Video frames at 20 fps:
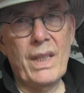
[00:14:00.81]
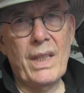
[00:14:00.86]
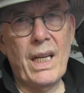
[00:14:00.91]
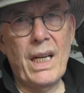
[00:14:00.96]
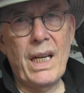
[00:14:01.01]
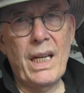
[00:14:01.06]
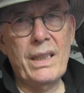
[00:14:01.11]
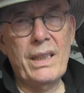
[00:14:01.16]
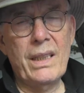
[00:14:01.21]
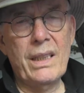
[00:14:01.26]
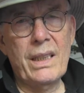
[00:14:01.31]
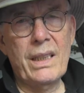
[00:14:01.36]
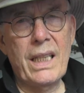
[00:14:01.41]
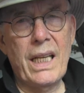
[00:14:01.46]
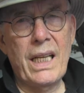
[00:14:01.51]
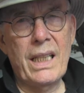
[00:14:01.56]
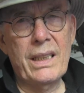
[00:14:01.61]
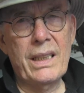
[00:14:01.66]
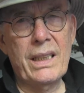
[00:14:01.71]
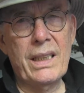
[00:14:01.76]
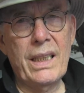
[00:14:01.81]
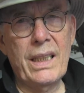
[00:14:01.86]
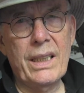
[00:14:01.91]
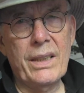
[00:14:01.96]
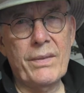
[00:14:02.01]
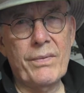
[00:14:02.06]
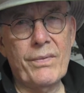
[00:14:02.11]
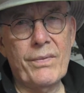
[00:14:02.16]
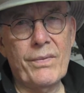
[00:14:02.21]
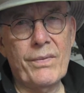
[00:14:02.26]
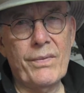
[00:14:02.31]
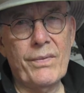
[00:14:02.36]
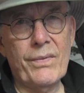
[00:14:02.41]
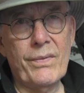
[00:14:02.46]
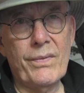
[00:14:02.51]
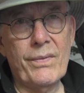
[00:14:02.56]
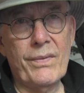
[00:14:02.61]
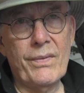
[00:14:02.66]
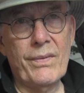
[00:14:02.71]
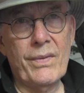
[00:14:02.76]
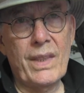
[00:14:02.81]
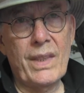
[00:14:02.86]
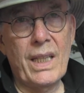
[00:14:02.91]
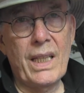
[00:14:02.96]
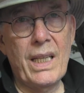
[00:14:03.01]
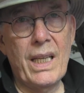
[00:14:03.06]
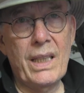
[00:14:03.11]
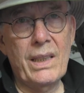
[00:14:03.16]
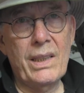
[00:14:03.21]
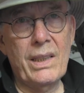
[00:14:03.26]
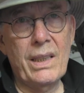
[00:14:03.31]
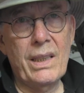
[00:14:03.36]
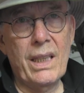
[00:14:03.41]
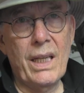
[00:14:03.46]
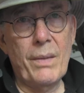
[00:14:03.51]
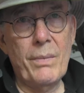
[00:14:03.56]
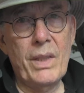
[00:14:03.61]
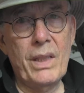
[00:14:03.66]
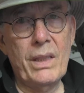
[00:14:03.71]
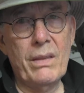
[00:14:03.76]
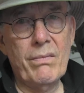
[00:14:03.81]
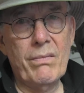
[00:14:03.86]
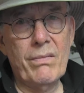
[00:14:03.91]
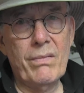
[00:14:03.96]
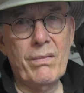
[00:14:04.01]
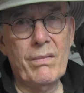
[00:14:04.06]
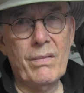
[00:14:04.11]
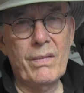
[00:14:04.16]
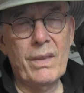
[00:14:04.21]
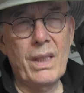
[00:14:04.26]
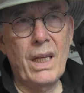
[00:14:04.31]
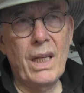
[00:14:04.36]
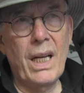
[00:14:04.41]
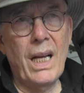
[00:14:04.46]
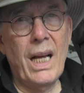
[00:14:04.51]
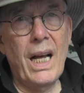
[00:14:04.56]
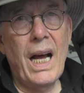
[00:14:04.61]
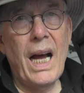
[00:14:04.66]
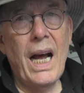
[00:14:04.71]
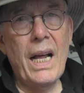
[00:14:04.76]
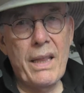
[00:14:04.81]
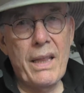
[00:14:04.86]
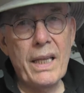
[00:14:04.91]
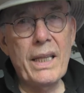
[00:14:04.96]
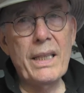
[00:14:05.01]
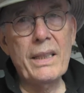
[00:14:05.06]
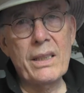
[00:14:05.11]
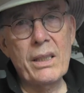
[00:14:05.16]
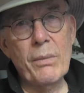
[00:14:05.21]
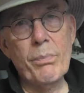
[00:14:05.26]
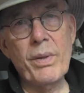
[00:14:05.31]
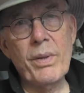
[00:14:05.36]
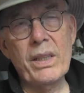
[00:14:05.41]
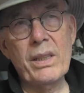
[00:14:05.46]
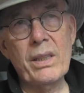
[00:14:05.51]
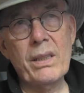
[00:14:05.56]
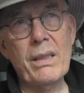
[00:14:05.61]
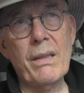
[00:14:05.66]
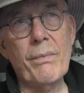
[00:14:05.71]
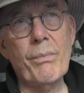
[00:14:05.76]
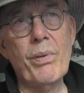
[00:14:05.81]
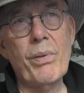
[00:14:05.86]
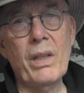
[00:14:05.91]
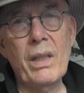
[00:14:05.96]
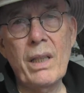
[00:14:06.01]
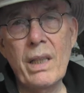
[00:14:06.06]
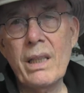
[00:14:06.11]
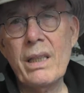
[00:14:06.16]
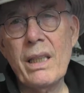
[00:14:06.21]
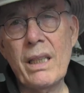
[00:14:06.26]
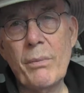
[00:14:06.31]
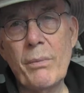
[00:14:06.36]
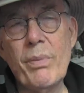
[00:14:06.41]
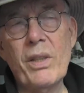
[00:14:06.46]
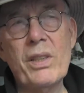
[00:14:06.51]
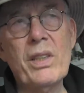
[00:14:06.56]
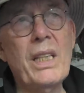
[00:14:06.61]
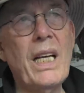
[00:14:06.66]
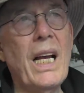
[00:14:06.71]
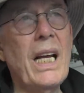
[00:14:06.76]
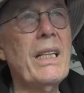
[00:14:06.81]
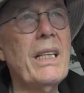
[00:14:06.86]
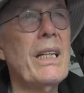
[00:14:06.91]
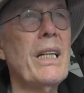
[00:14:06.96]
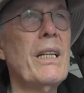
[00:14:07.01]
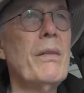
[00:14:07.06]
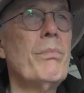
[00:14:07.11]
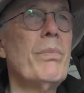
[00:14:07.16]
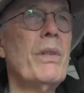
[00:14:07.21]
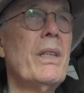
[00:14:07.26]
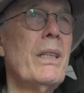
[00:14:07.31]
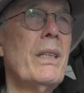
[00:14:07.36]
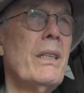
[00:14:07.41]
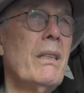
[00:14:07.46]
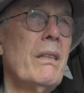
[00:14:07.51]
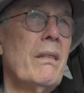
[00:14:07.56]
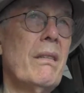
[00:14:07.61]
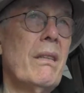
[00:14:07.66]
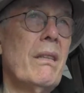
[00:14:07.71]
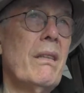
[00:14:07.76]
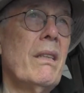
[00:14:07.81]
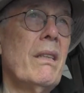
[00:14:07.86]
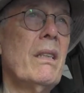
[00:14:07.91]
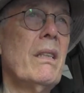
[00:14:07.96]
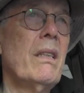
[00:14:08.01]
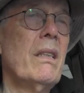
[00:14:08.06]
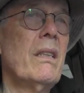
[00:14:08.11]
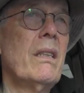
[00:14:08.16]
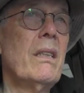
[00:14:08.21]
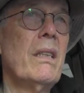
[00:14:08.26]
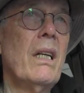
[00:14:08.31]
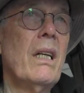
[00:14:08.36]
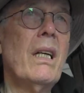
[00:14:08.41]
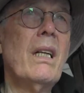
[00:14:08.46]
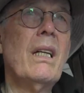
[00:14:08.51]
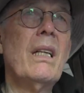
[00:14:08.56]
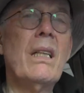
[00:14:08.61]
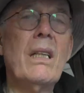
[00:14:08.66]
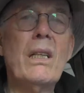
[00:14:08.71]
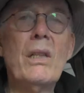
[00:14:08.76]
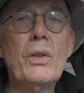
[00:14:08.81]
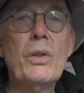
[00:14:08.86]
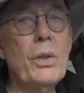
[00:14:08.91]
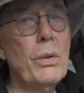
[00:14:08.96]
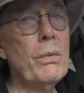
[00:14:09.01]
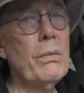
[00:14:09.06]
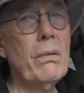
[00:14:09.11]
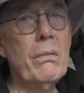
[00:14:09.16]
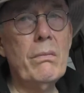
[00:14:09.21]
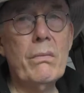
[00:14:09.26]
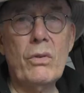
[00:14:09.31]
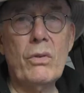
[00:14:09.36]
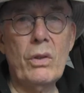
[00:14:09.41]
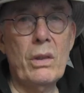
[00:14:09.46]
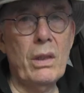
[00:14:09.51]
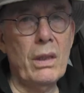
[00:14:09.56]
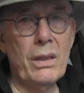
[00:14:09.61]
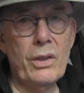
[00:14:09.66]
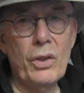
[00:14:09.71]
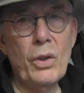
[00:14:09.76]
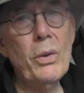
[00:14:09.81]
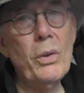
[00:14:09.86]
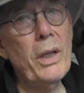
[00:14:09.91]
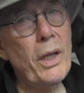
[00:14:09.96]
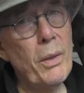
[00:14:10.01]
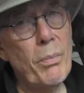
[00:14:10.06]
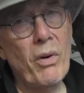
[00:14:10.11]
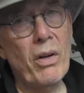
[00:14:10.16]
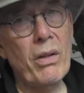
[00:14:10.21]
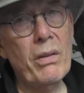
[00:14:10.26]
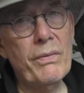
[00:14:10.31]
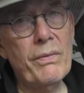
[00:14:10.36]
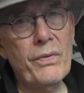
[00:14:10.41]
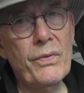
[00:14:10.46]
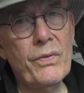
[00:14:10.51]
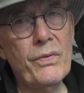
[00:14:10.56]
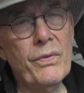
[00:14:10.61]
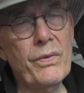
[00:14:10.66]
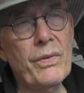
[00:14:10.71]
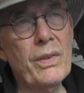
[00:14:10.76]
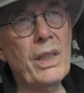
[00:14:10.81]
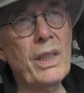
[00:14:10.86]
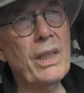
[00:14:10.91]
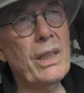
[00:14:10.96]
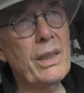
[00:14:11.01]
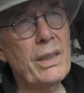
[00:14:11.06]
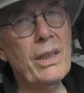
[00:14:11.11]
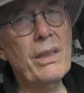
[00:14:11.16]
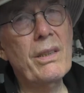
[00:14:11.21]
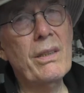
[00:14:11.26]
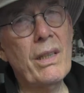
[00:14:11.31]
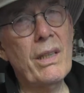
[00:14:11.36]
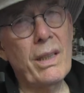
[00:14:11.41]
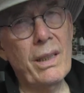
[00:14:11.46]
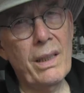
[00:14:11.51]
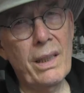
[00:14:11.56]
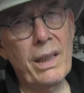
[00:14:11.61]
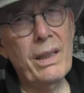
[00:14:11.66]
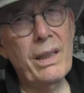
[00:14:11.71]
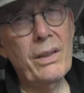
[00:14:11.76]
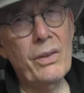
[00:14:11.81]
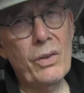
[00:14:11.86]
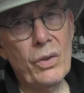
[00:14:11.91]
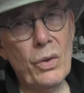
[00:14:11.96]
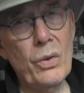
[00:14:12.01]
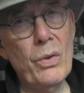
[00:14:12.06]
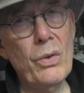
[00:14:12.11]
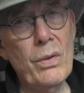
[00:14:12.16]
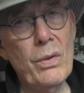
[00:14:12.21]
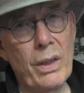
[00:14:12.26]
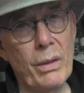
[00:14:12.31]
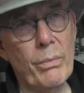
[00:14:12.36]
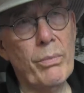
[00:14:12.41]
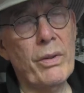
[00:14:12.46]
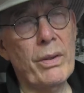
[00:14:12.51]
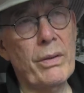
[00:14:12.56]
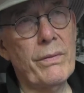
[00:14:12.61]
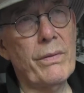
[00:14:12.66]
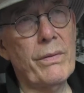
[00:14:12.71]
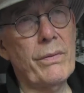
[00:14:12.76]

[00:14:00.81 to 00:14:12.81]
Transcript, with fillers: I just can't see it. I can't see mean, I think he's the best politically, the best candidate, but he's a uh, little too little too liberal, just a little too liberal.